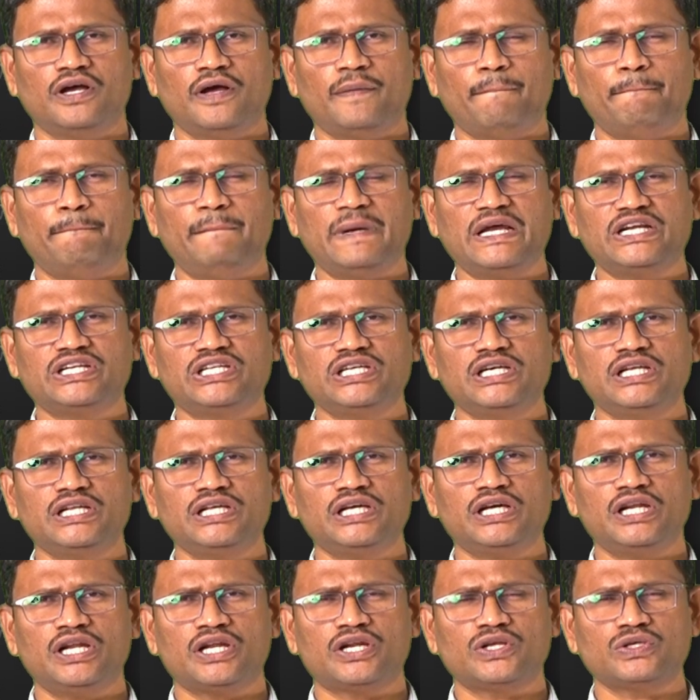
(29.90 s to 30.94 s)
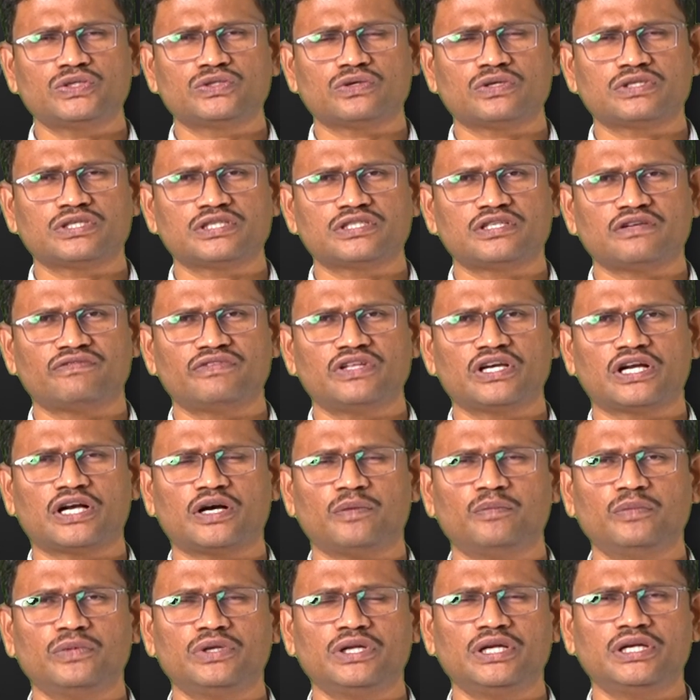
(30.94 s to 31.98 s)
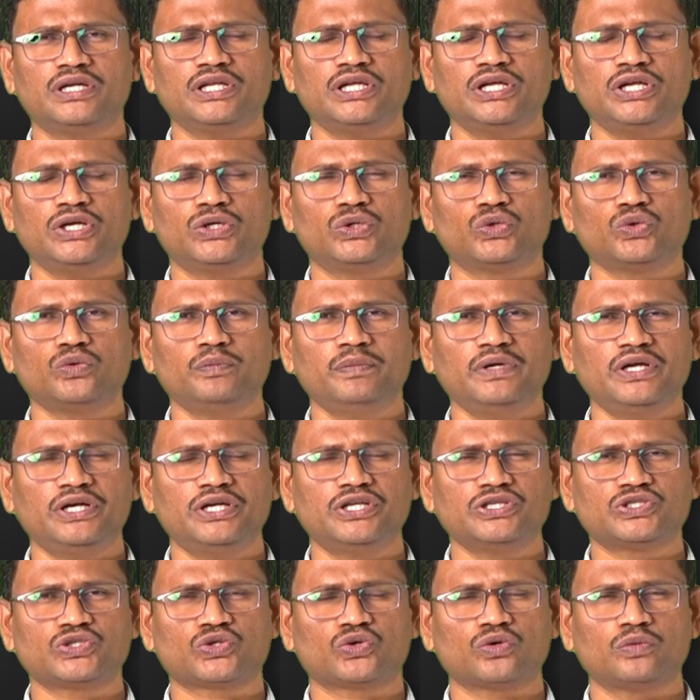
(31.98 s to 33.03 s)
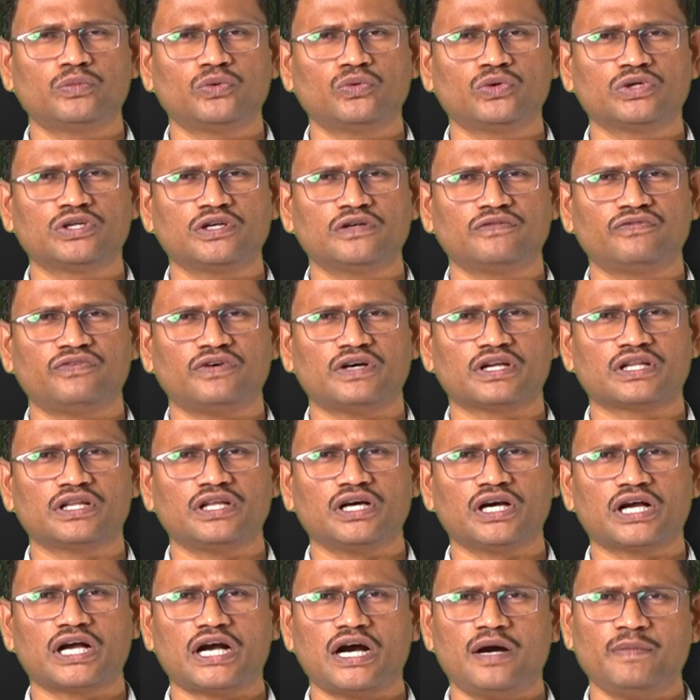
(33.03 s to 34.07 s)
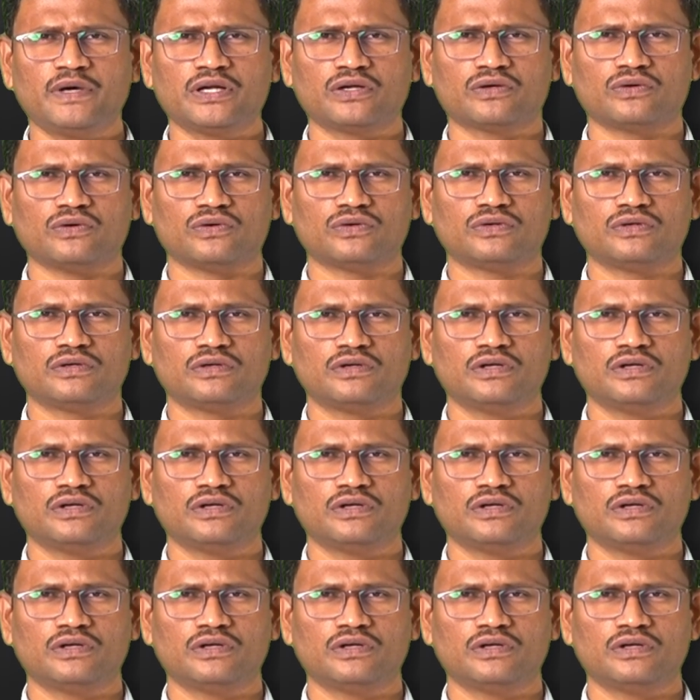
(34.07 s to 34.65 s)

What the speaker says: material resources of the community to be distributed for the common good.